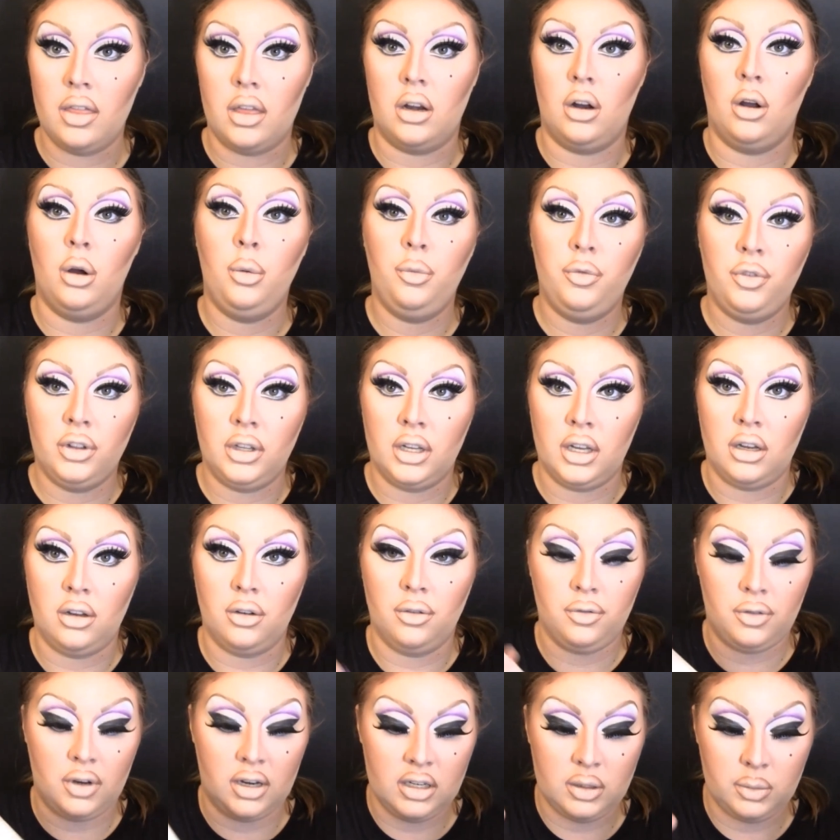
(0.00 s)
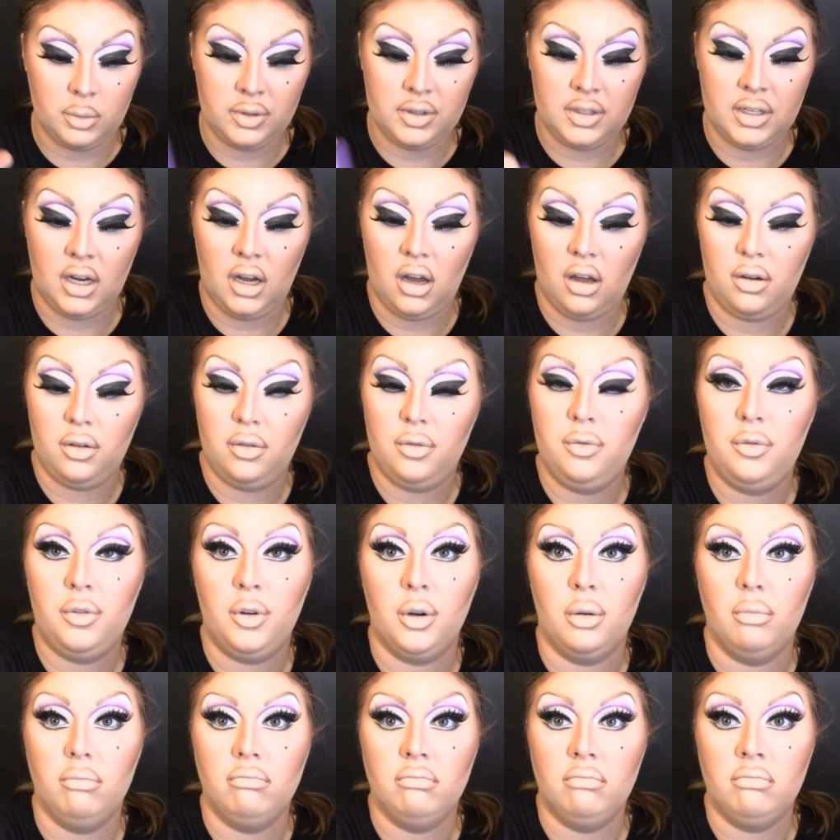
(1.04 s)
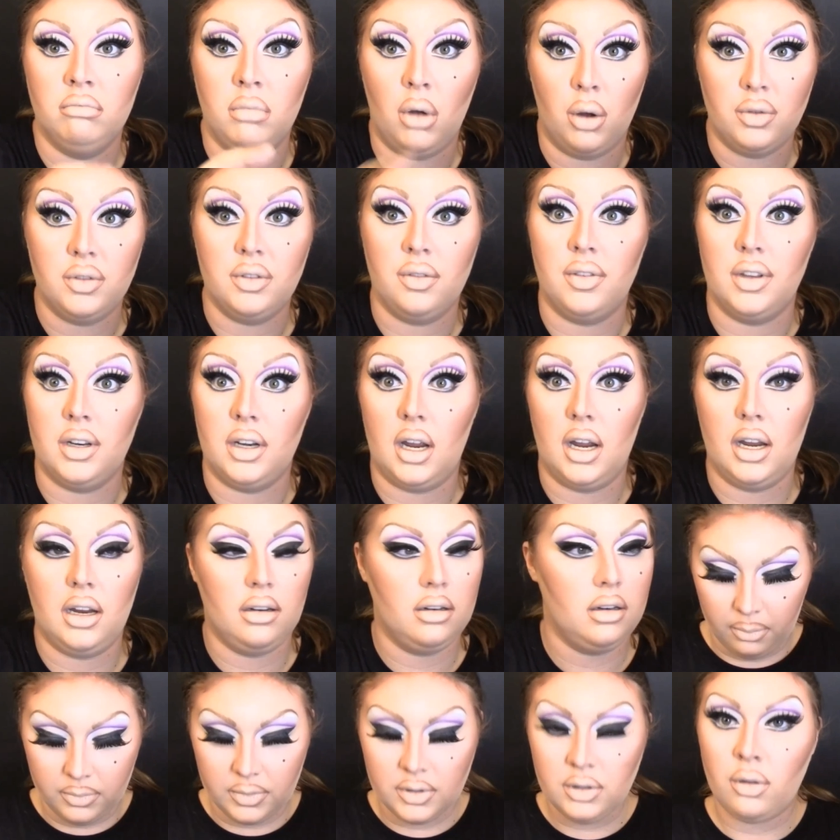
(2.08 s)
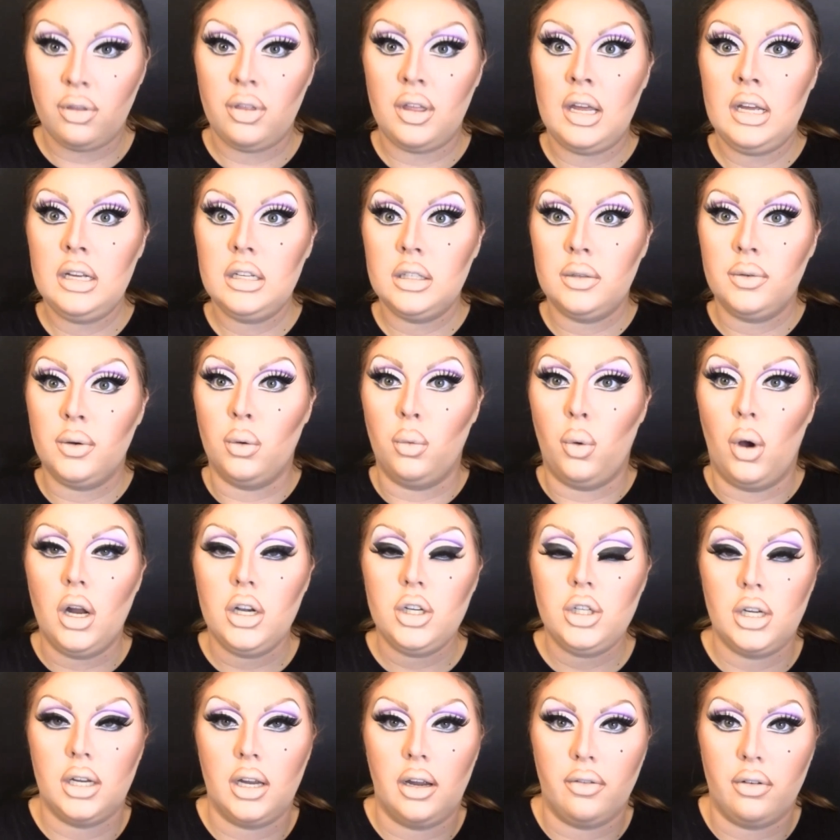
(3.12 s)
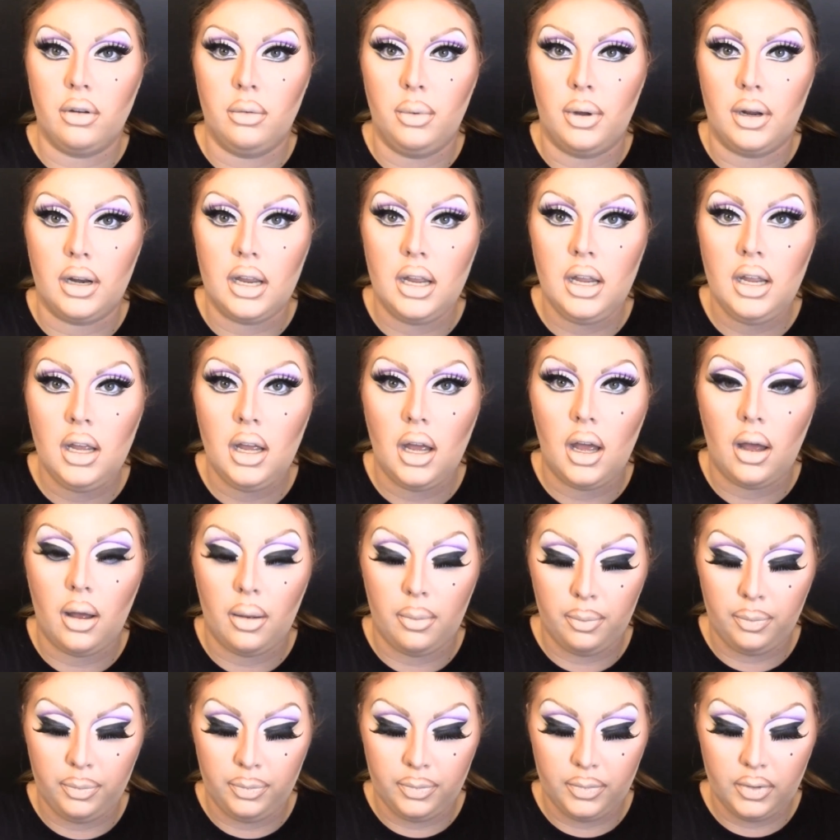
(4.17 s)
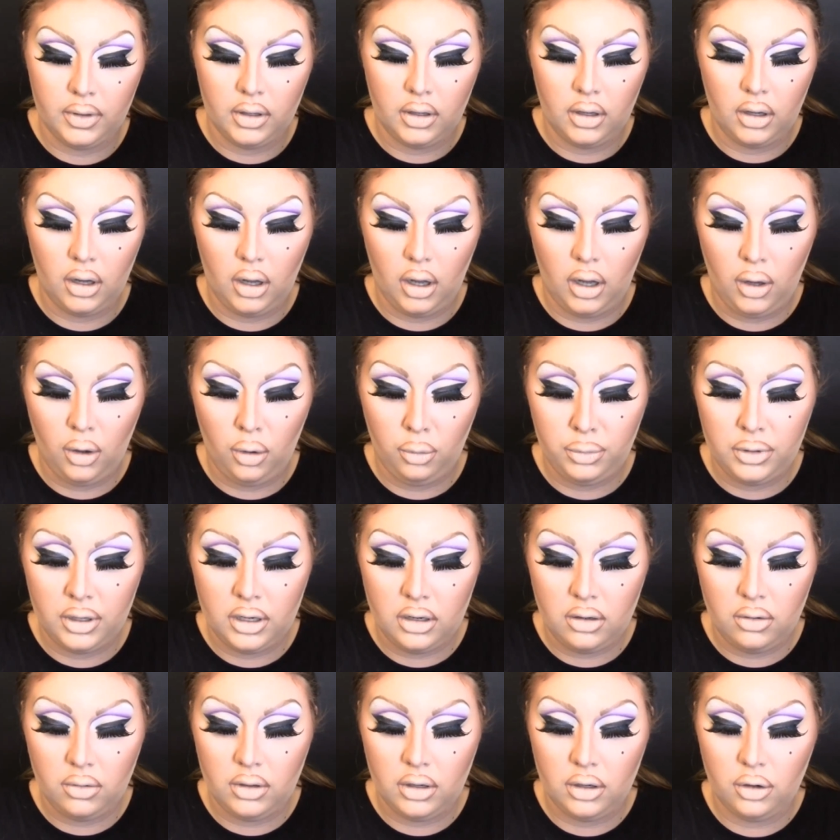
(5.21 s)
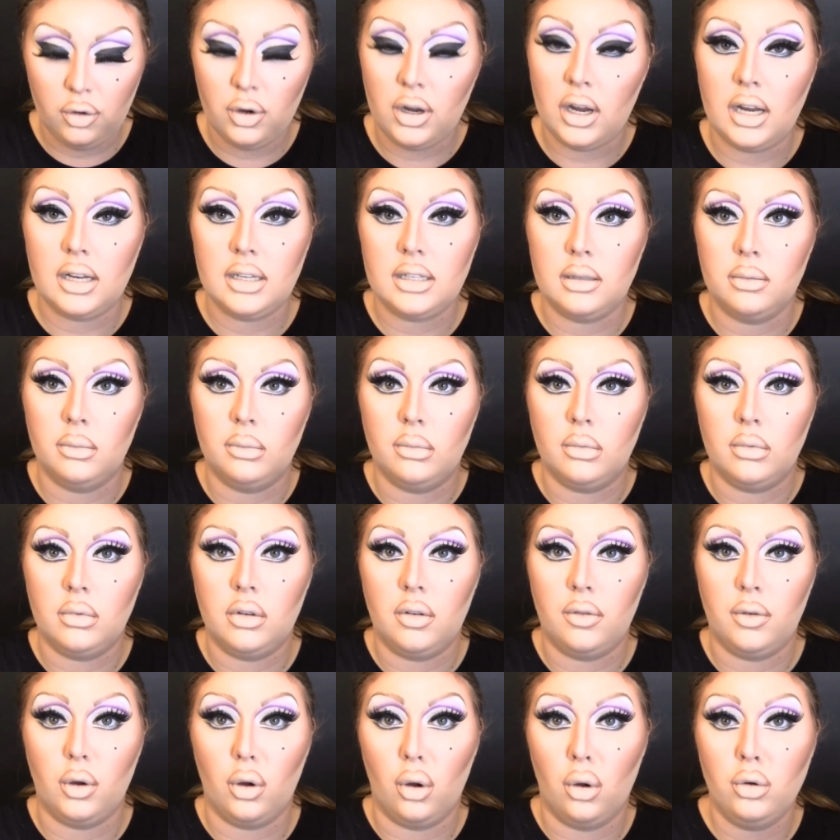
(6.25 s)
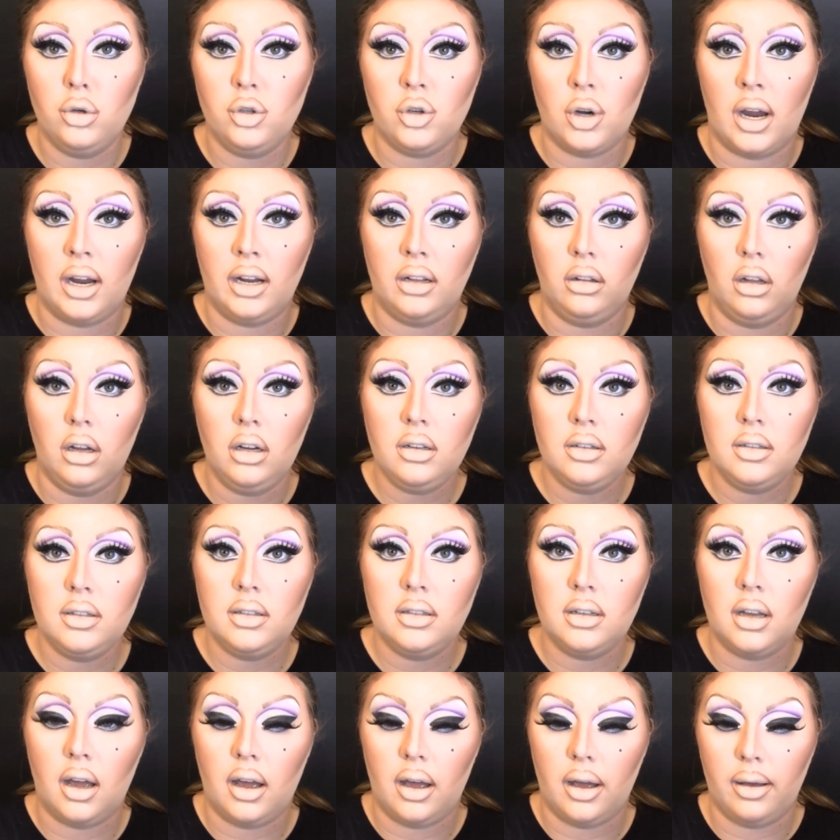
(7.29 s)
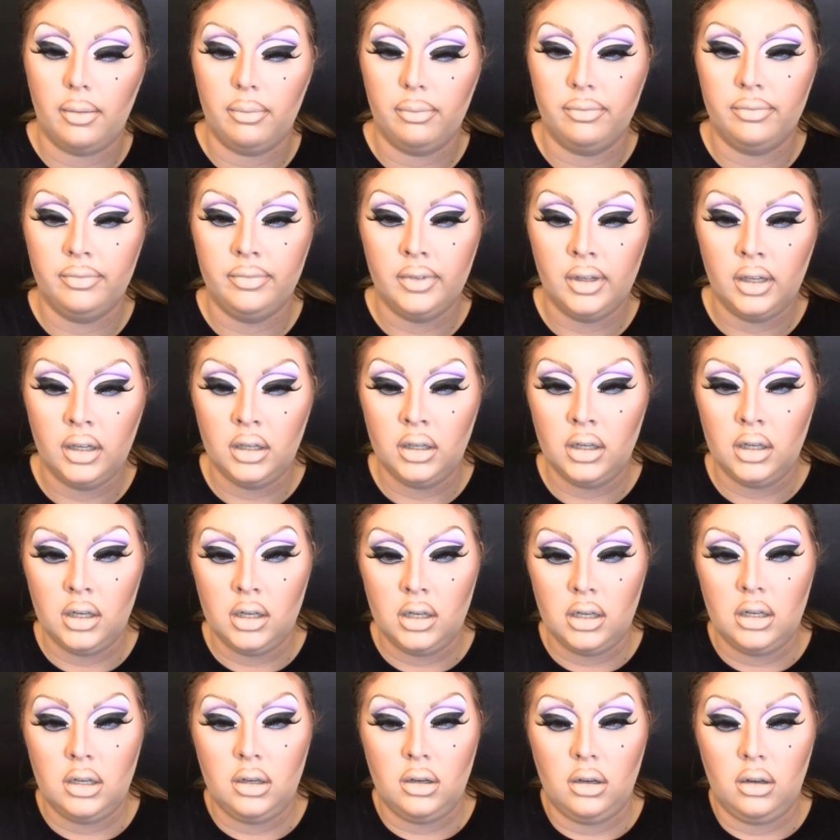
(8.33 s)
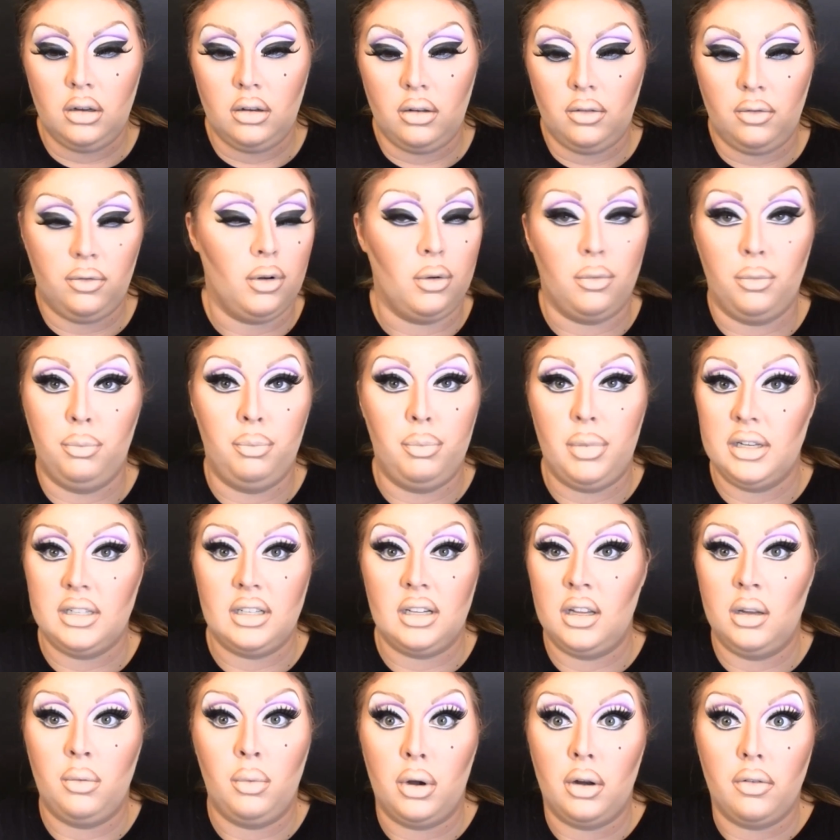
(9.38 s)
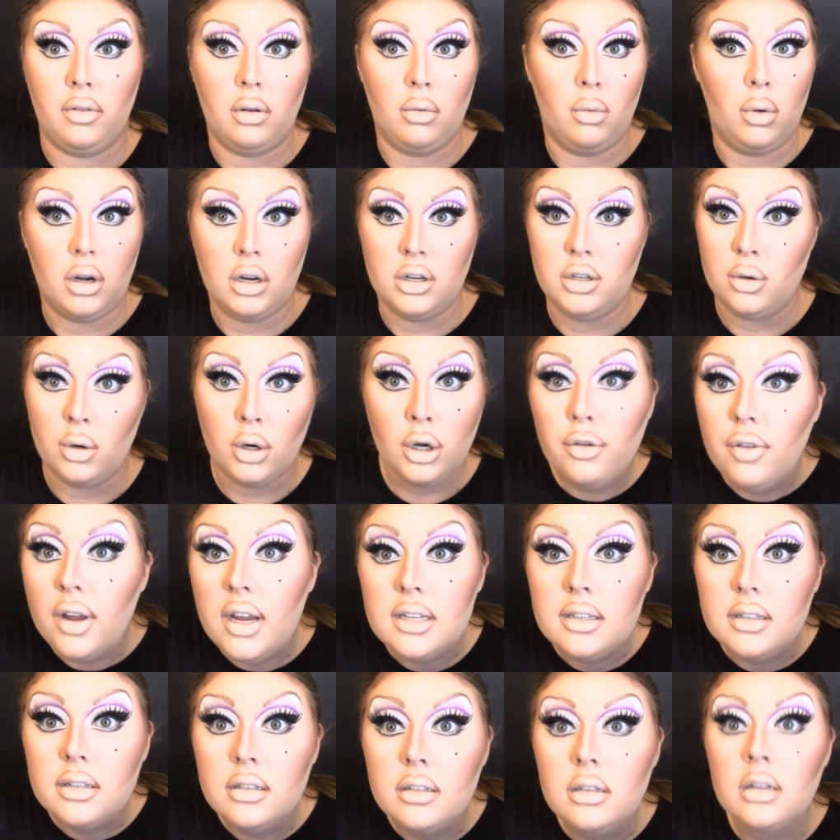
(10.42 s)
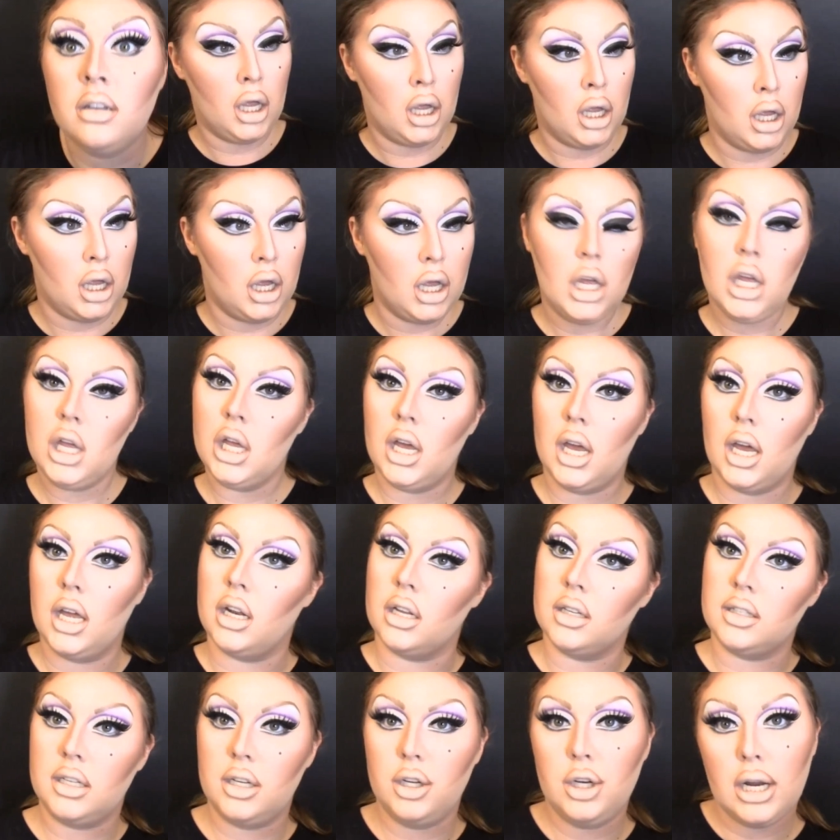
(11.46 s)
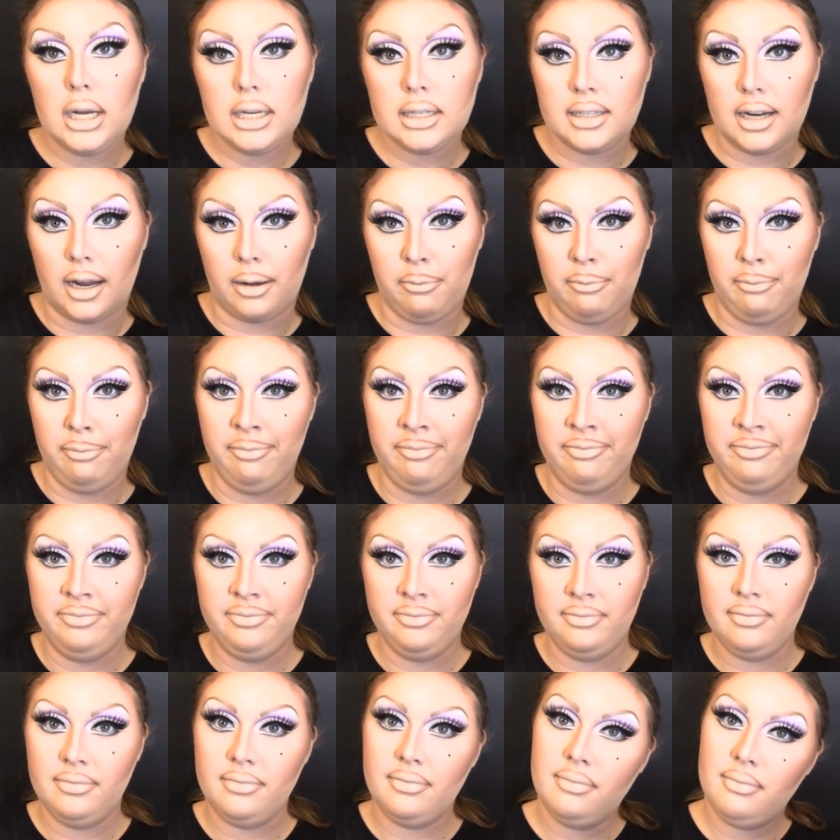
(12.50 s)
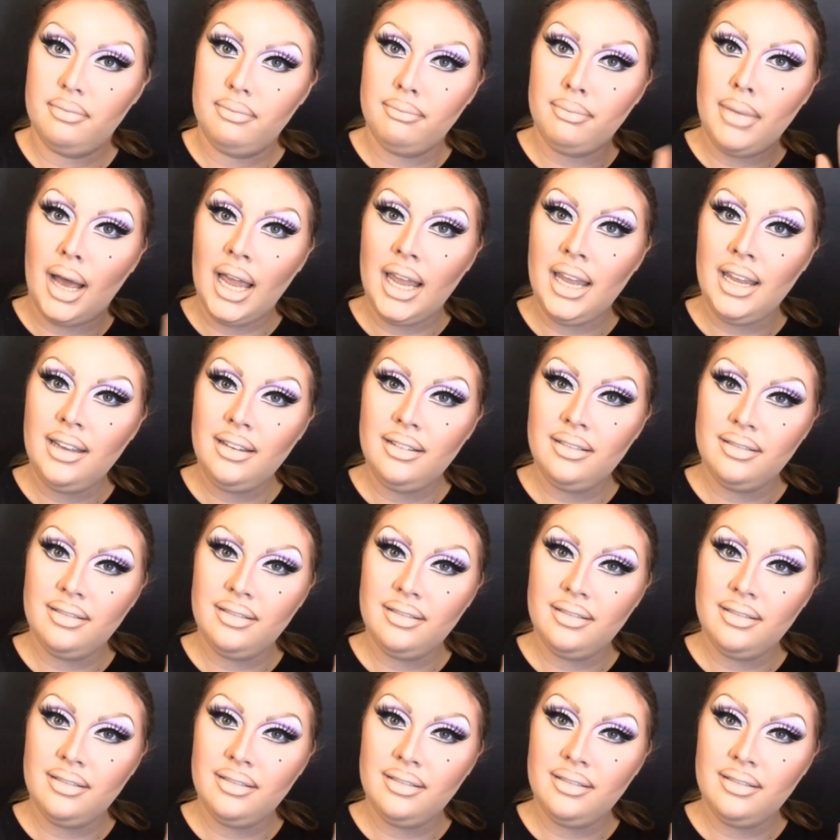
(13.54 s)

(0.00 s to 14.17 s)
hopefully your face will stay on for most of the night. So thanks for watching, everybody. I hope that you can create some of your own drag looks for basically whatever you want to do on your face. And I'll see you next time. Bye.